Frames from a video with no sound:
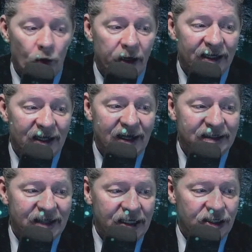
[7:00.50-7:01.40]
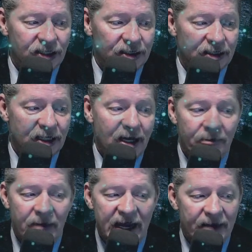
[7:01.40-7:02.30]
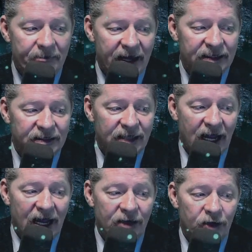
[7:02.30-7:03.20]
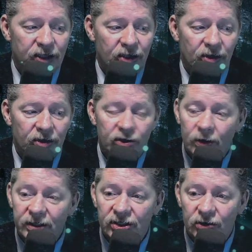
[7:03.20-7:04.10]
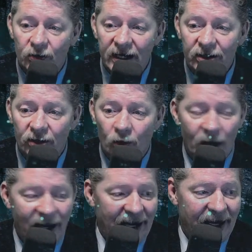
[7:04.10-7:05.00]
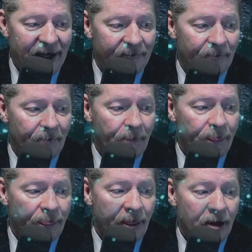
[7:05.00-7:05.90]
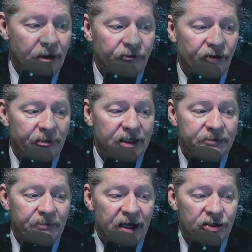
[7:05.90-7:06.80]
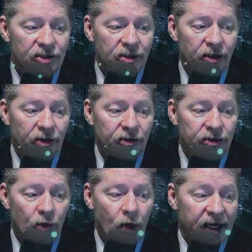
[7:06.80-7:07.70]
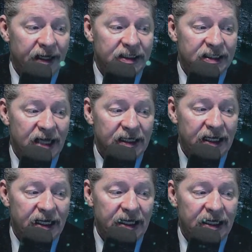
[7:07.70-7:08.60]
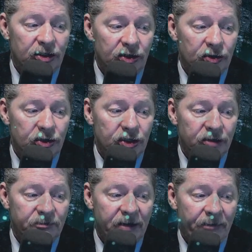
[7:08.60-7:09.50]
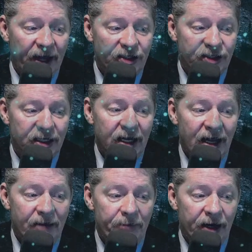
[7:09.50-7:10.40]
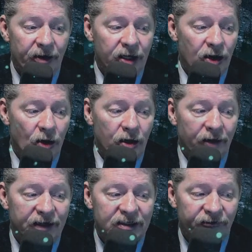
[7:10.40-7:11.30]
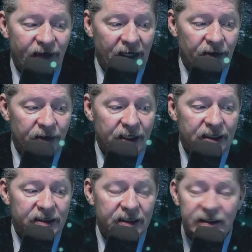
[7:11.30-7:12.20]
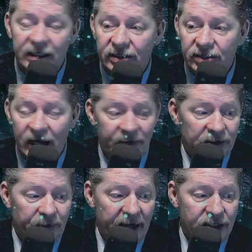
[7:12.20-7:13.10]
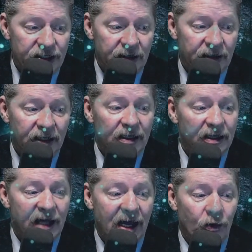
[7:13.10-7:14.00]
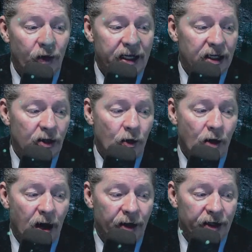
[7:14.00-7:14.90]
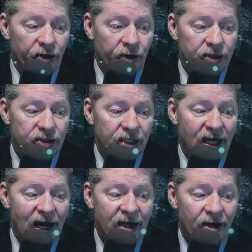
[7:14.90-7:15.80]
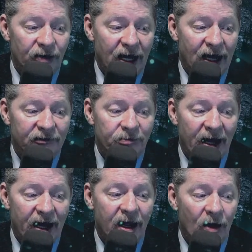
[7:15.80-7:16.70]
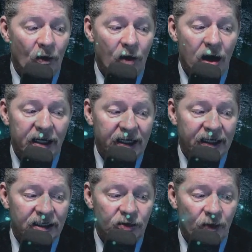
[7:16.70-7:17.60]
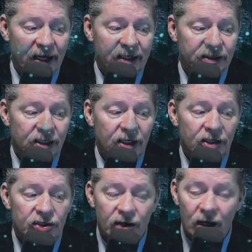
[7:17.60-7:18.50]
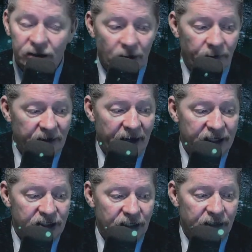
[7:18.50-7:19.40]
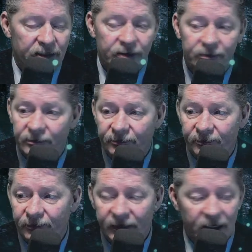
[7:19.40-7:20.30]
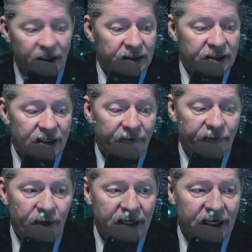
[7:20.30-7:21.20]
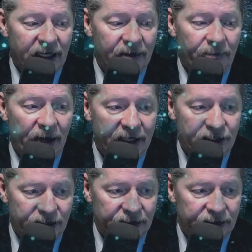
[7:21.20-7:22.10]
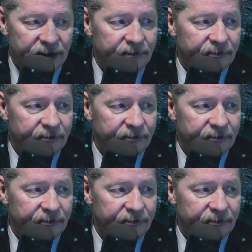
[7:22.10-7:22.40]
realizations, make amends, and return to a straighter way. From this, man should learn to what extent he, too, should be patient and bear the yoke of his fellow. Since Hashem is patient, then we, who are encouraged to guide our lives by walking in his ways, should also be patient. Suffering impatience.